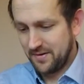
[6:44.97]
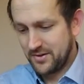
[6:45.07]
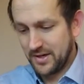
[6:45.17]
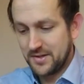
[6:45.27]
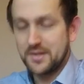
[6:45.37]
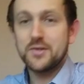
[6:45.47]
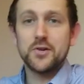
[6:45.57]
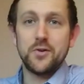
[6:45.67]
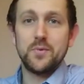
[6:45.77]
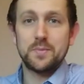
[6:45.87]
Genesis
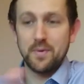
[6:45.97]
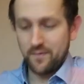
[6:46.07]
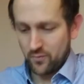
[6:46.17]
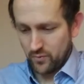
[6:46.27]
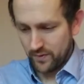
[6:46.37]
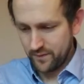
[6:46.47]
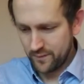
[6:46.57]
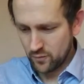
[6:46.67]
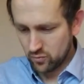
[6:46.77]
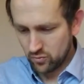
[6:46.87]
2 was before the
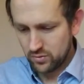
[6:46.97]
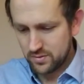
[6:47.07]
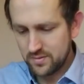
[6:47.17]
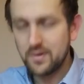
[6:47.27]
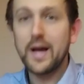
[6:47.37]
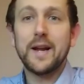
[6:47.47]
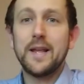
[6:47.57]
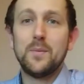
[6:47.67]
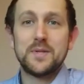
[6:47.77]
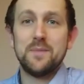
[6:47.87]
fall and
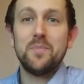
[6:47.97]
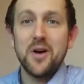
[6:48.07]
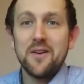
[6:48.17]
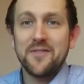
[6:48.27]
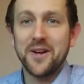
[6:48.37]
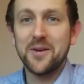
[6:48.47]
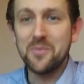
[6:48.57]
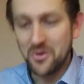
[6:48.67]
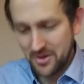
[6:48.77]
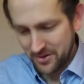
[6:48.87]
he was in perfect
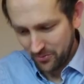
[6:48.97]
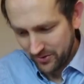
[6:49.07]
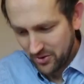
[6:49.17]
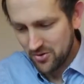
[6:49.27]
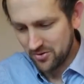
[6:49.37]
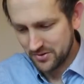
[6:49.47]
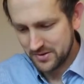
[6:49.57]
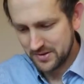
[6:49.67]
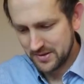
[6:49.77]
communion with God.